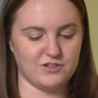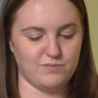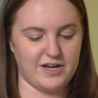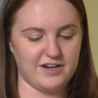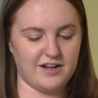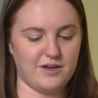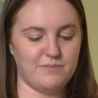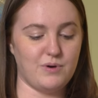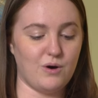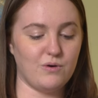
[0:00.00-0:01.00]
So Ben and I
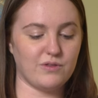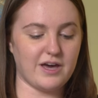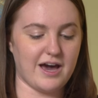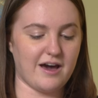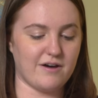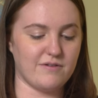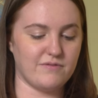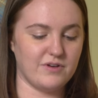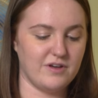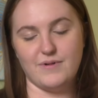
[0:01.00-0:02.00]
both have,